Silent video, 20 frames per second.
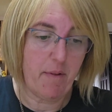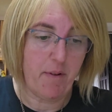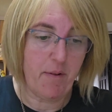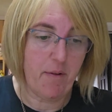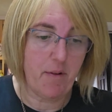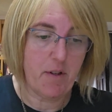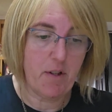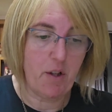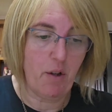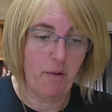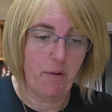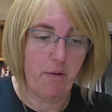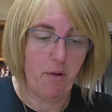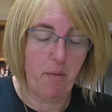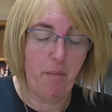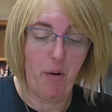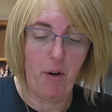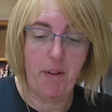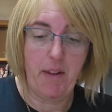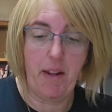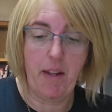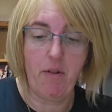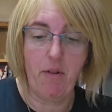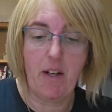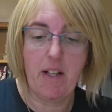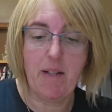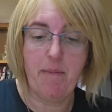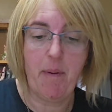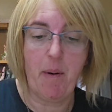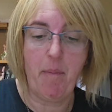still through Bossy
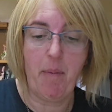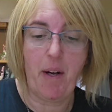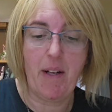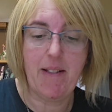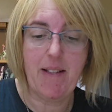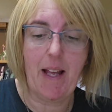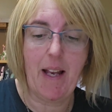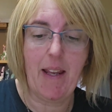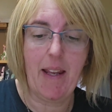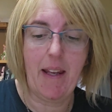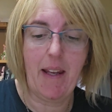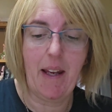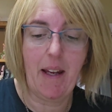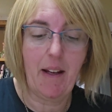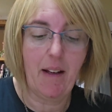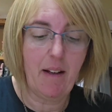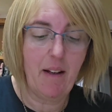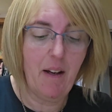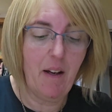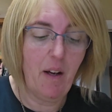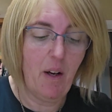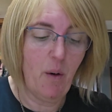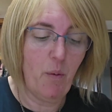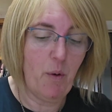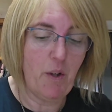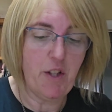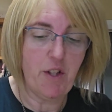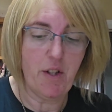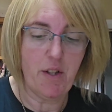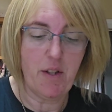Threads, but by Sally King,
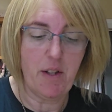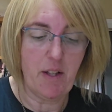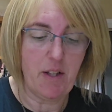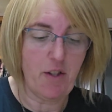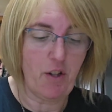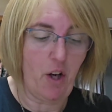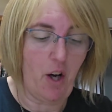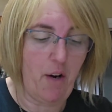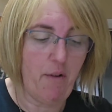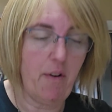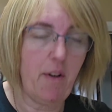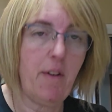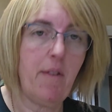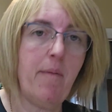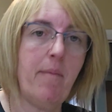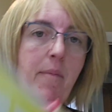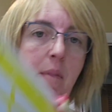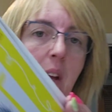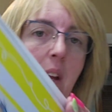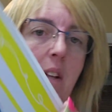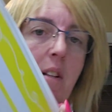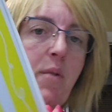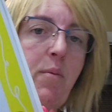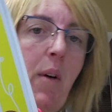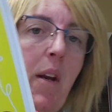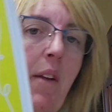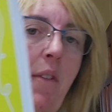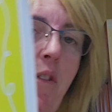which is the Siren, and it's one of